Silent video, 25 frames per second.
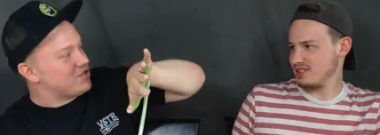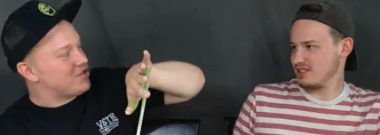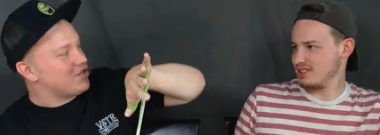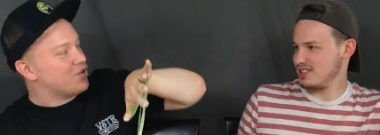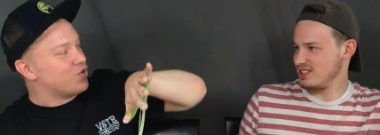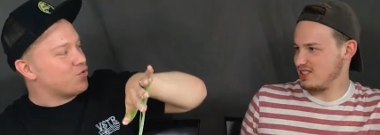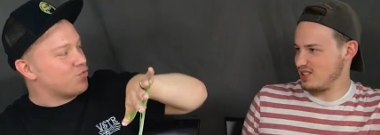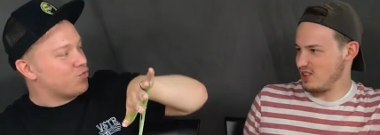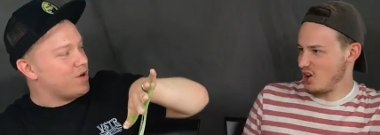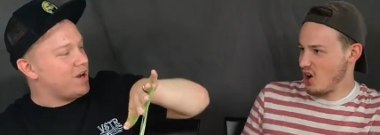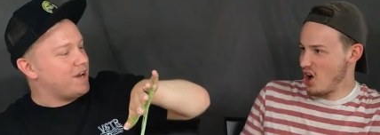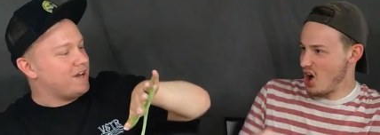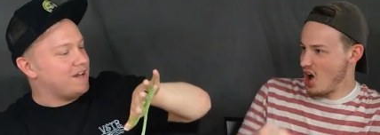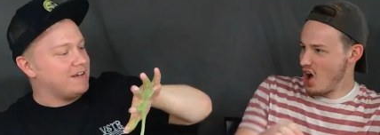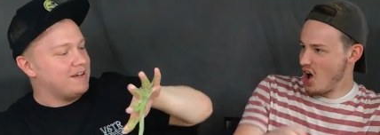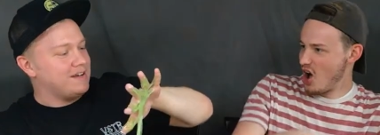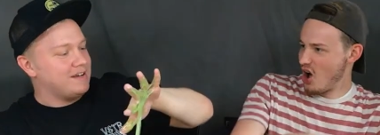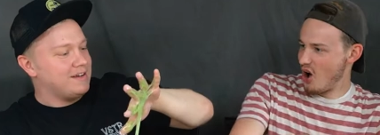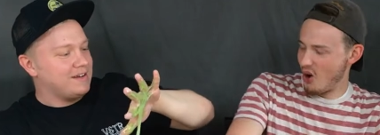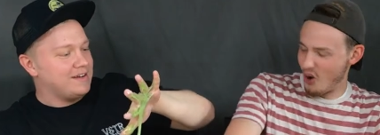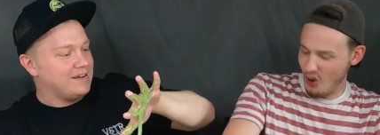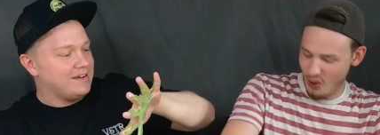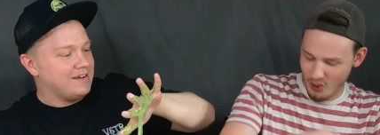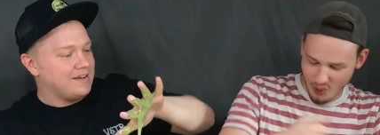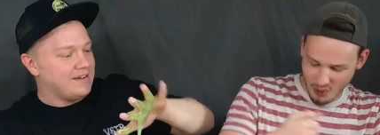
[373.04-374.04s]
Speaker 1: sure you're ready.
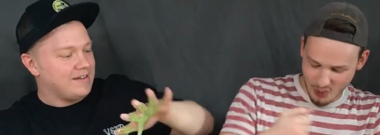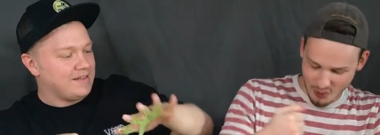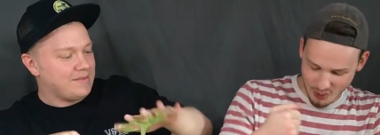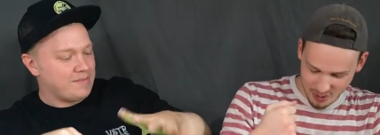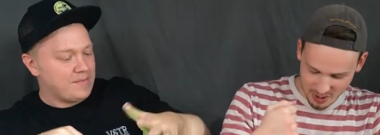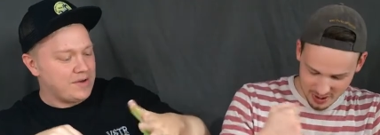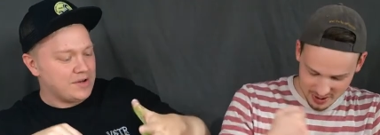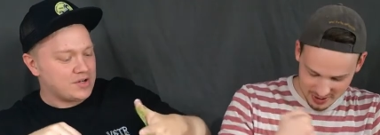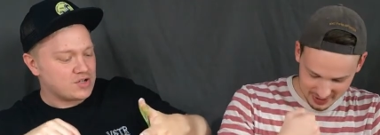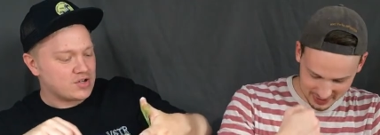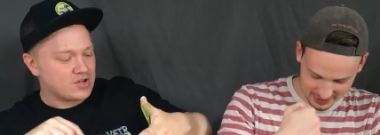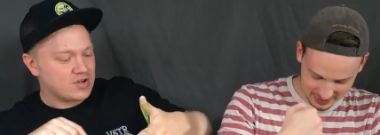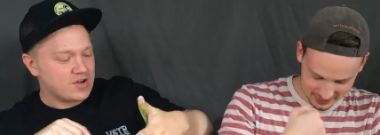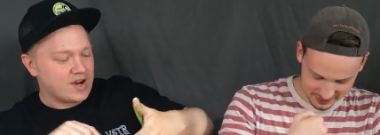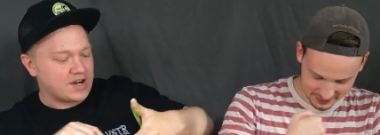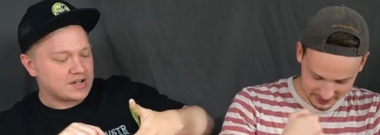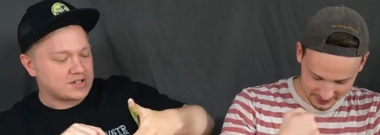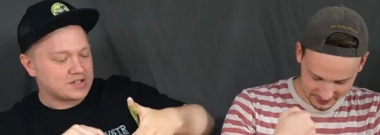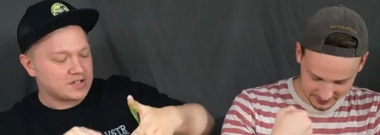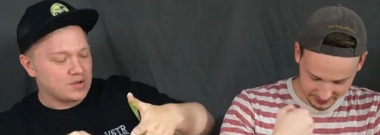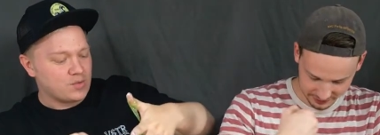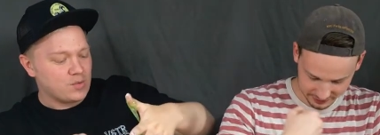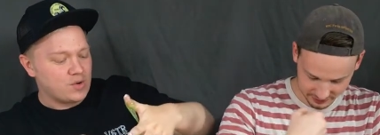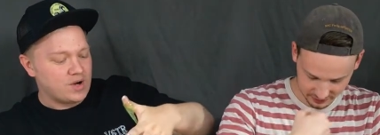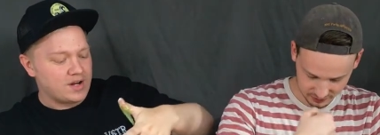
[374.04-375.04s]
Oh! Make sure you're
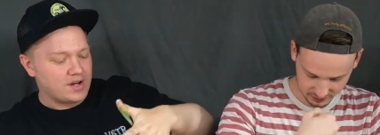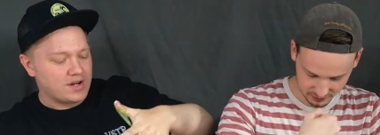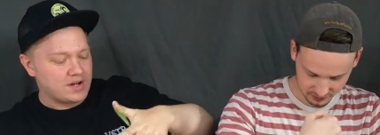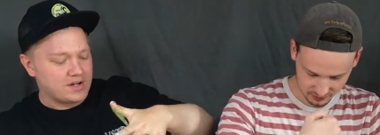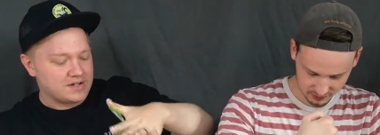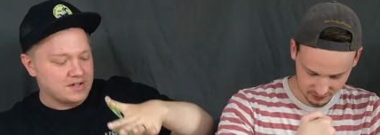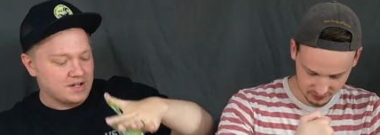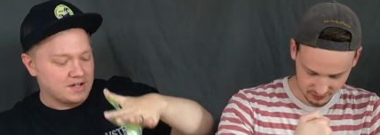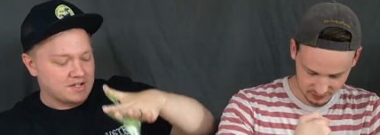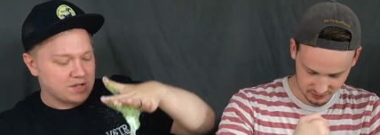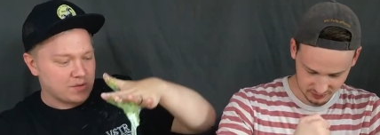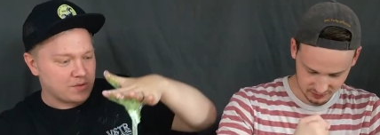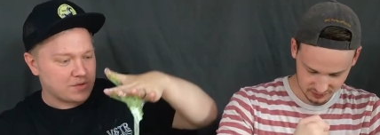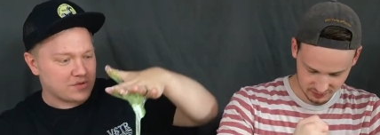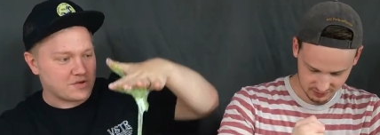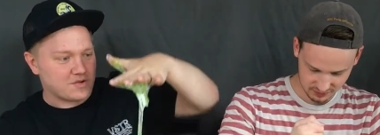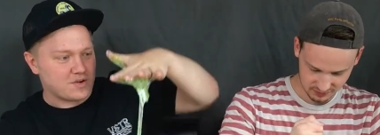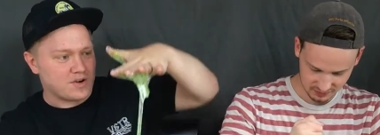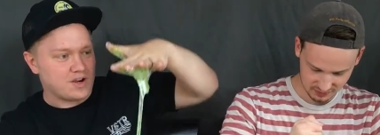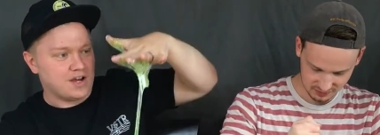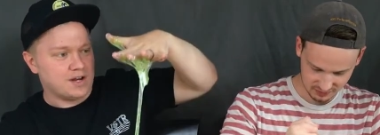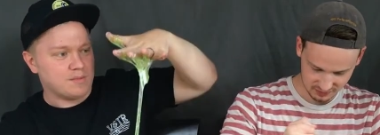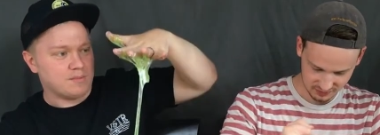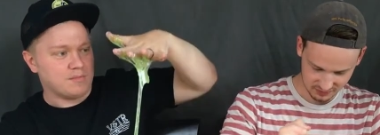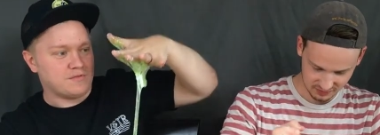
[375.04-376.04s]
actually ready to touch it with your
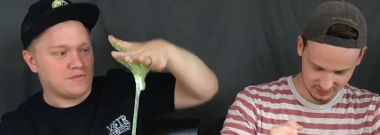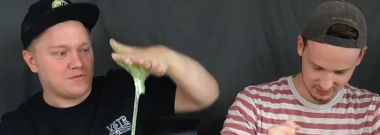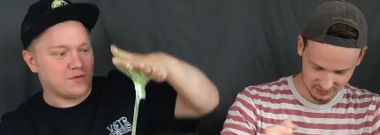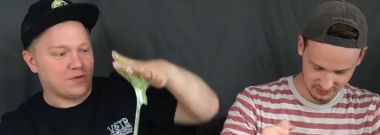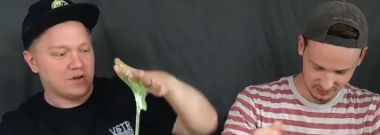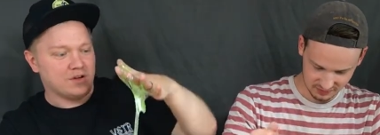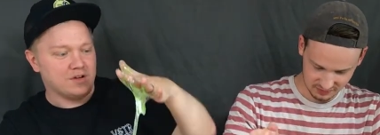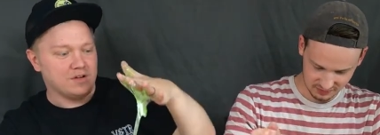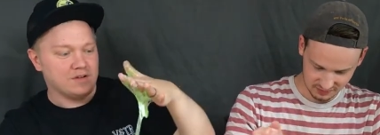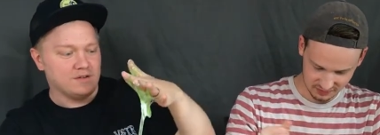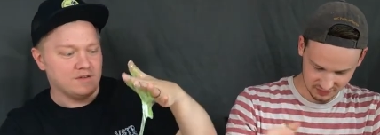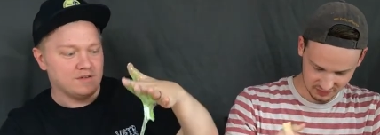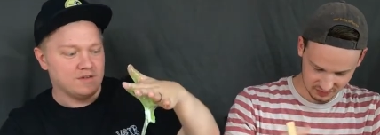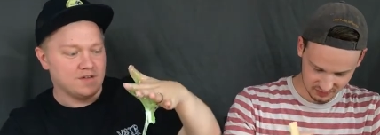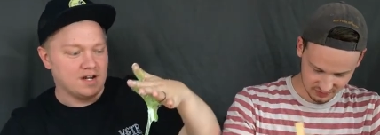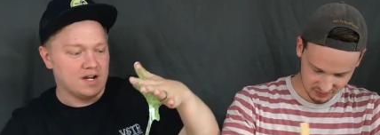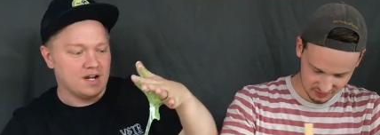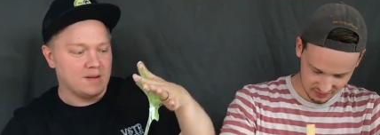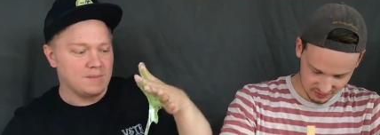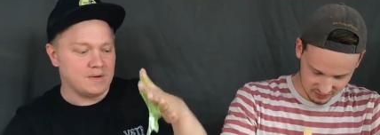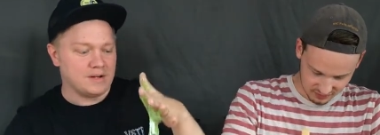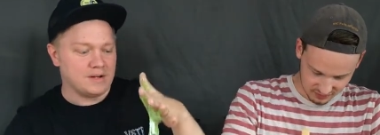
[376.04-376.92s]
hand before you do that. I